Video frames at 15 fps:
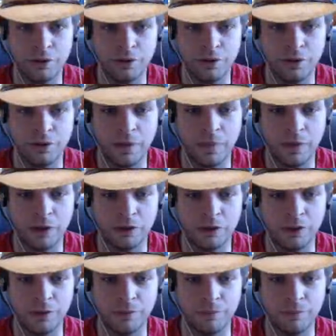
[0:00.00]
because I went
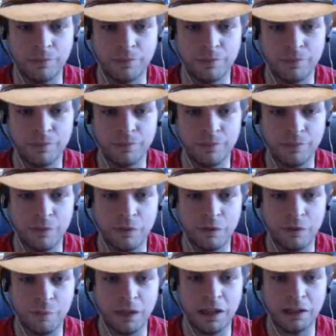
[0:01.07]
to the
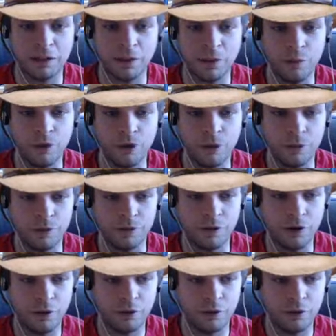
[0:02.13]
spot that we always go